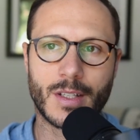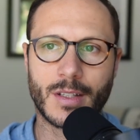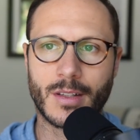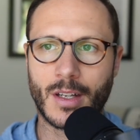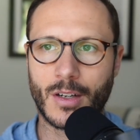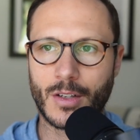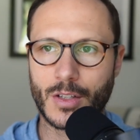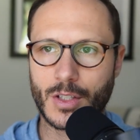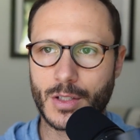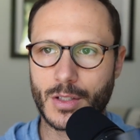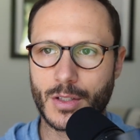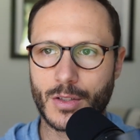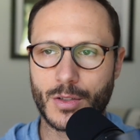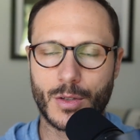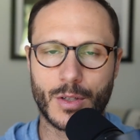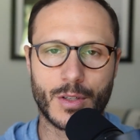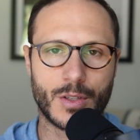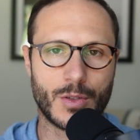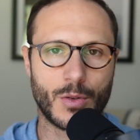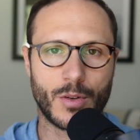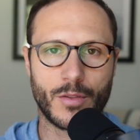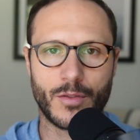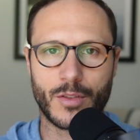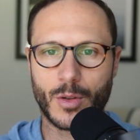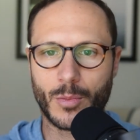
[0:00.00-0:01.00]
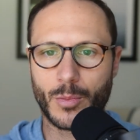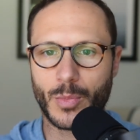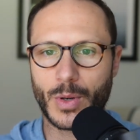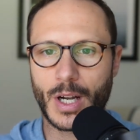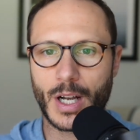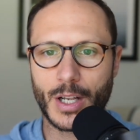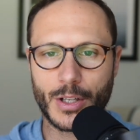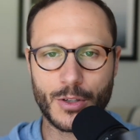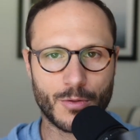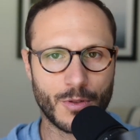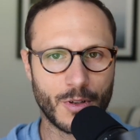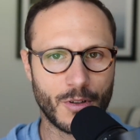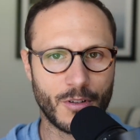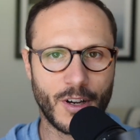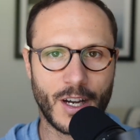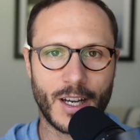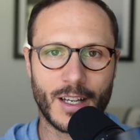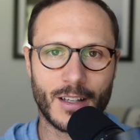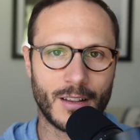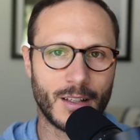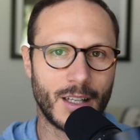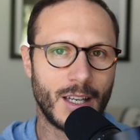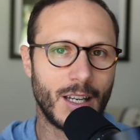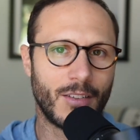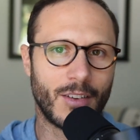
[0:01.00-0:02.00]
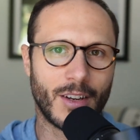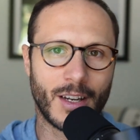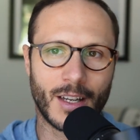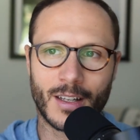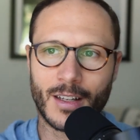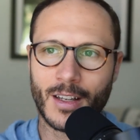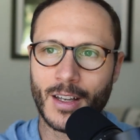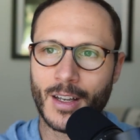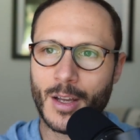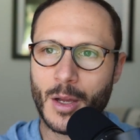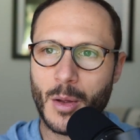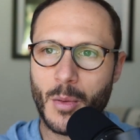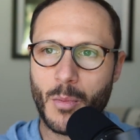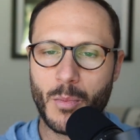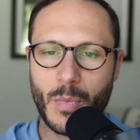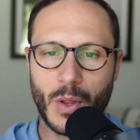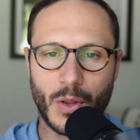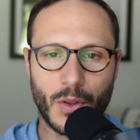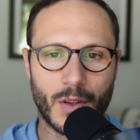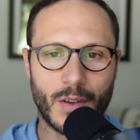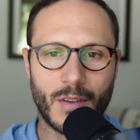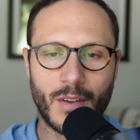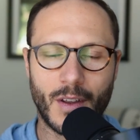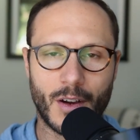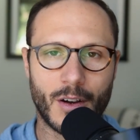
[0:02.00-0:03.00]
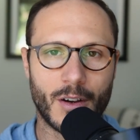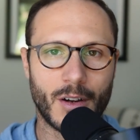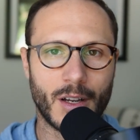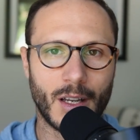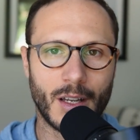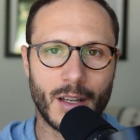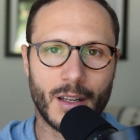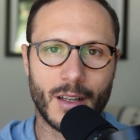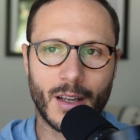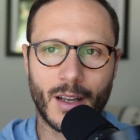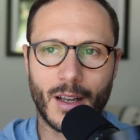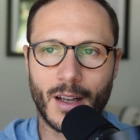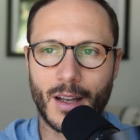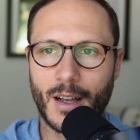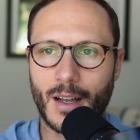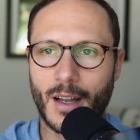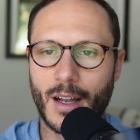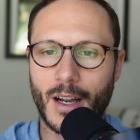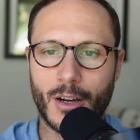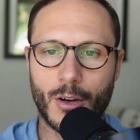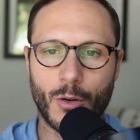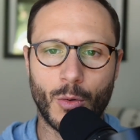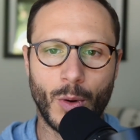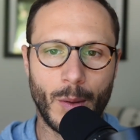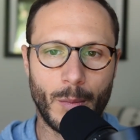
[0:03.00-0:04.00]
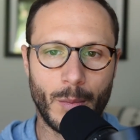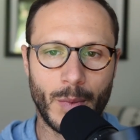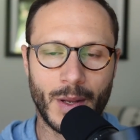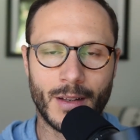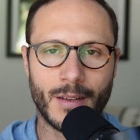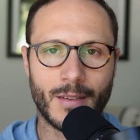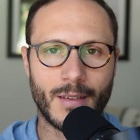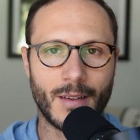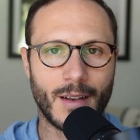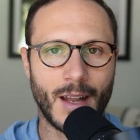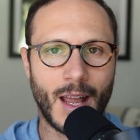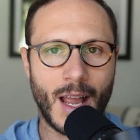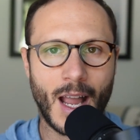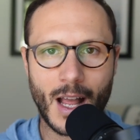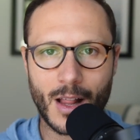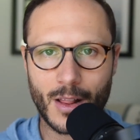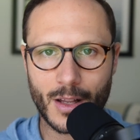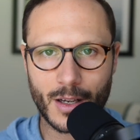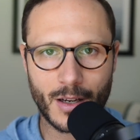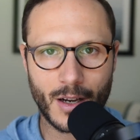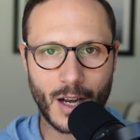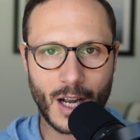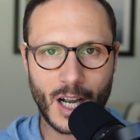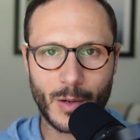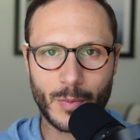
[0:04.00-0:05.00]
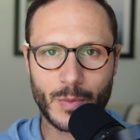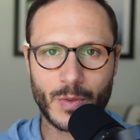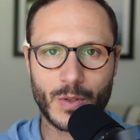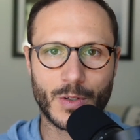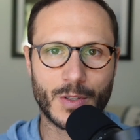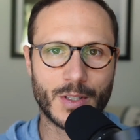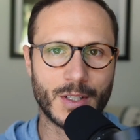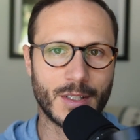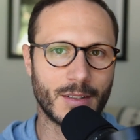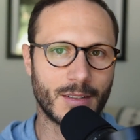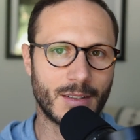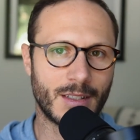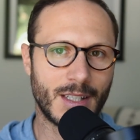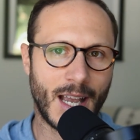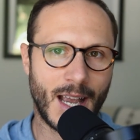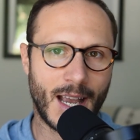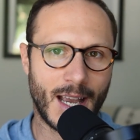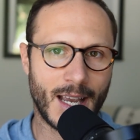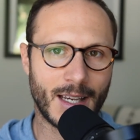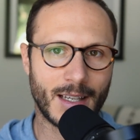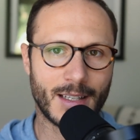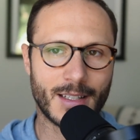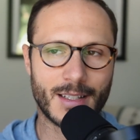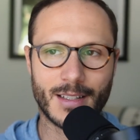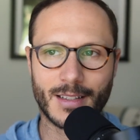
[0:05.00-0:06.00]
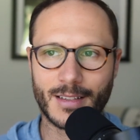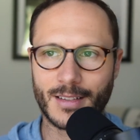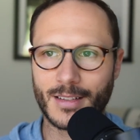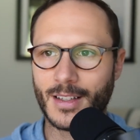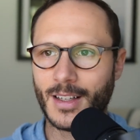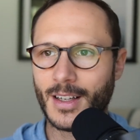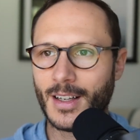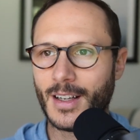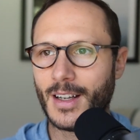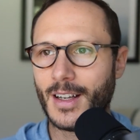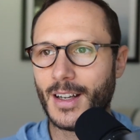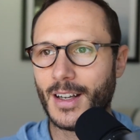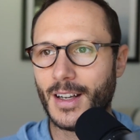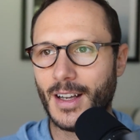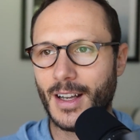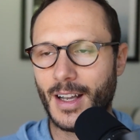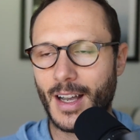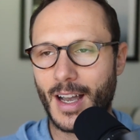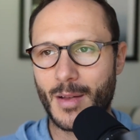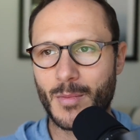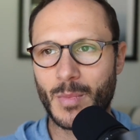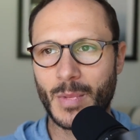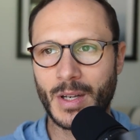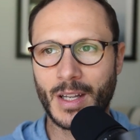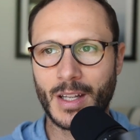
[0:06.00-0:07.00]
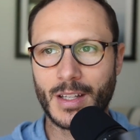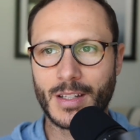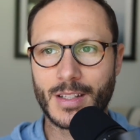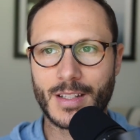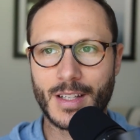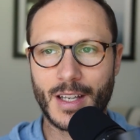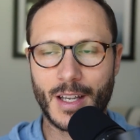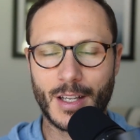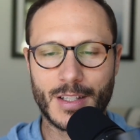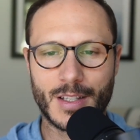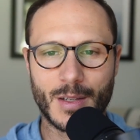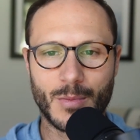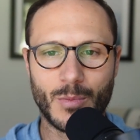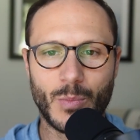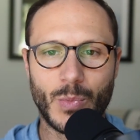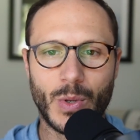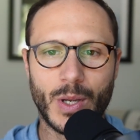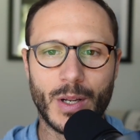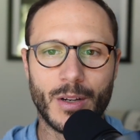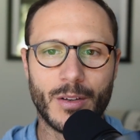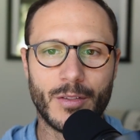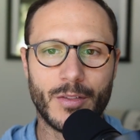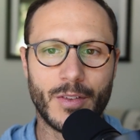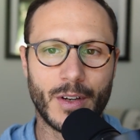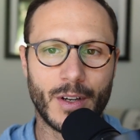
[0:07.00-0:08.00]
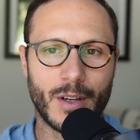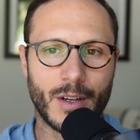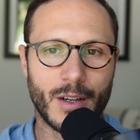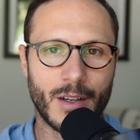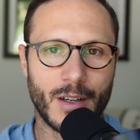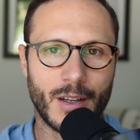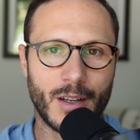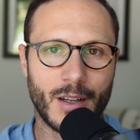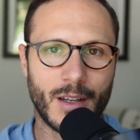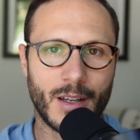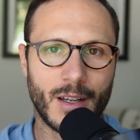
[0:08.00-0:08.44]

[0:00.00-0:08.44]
and there's this sort of debauchery, right, leaving military equipment and helicopters and tanks, and I mean, it's a bit of a,